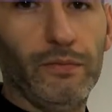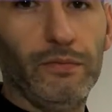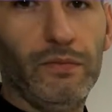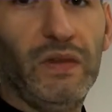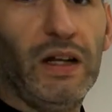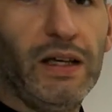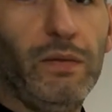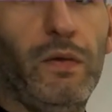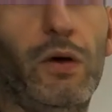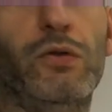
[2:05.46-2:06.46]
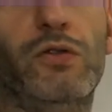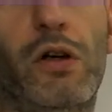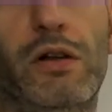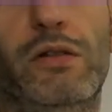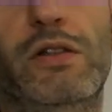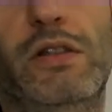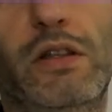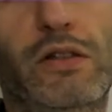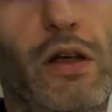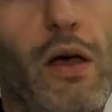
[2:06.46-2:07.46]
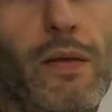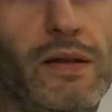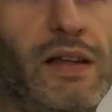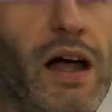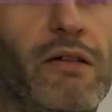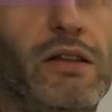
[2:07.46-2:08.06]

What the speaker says: Delete those characteristics that aren't